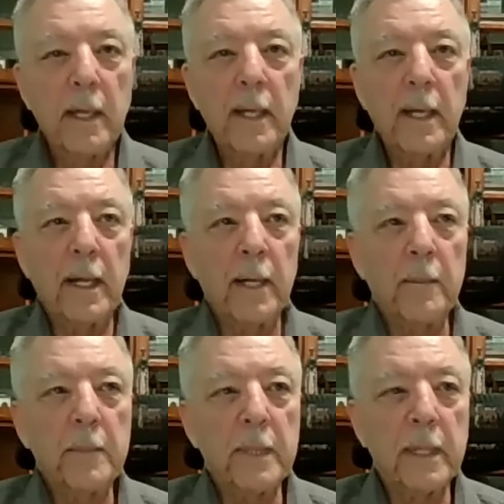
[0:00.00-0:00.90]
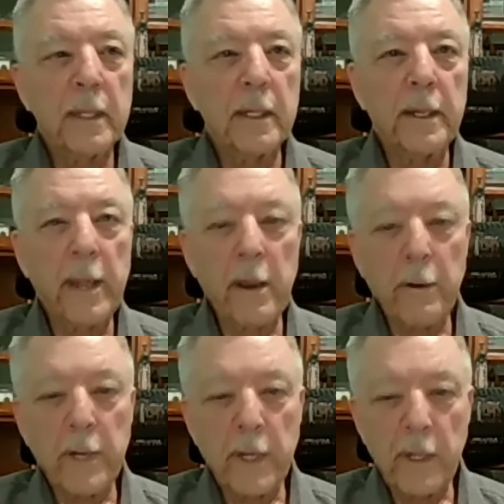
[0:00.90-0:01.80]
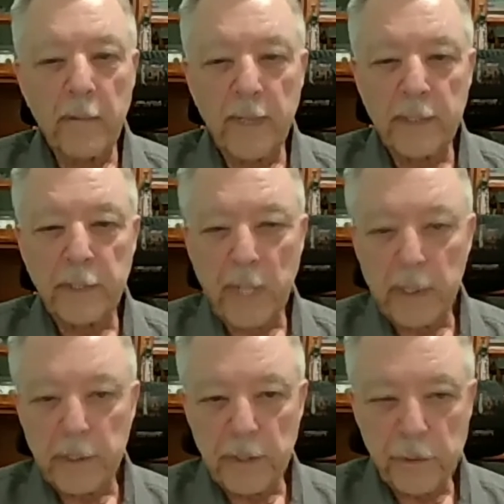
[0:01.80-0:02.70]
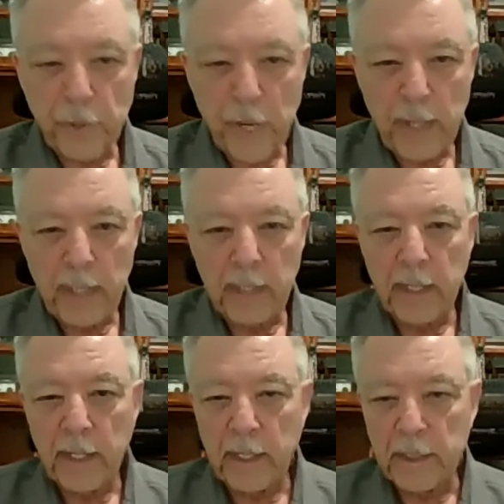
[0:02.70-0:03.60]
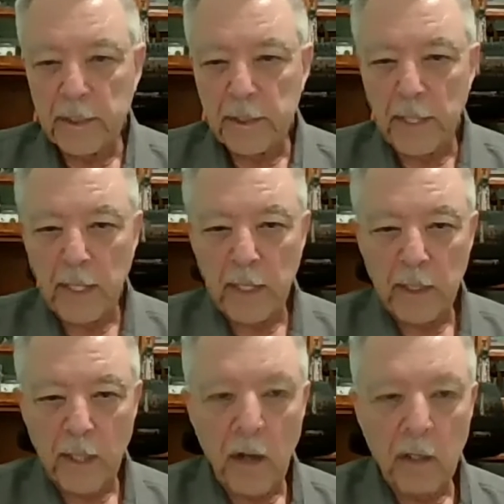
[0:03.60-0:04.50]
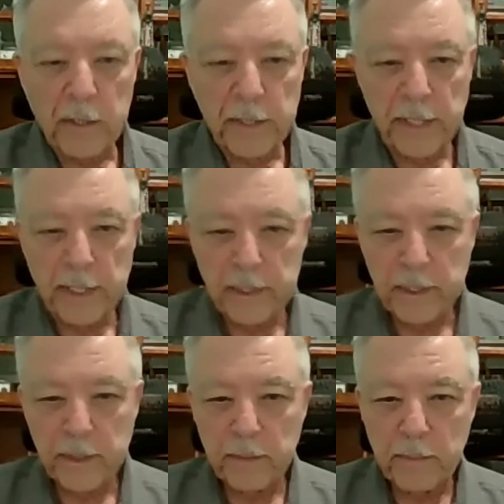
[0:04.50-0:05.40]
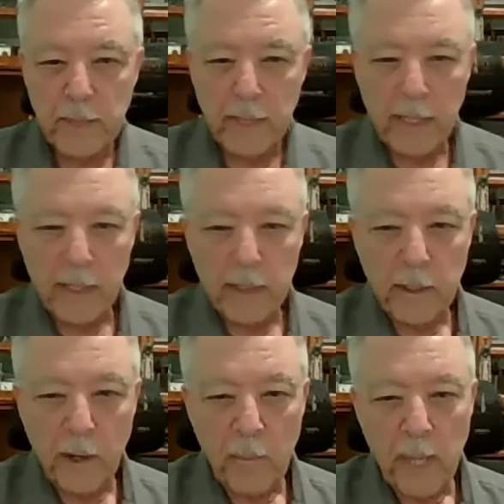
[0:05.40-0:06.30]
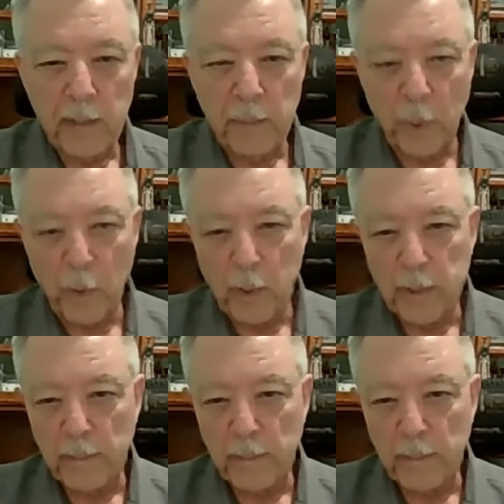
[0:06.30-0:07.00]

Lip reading: an area of education and training that has long since gone by the boards.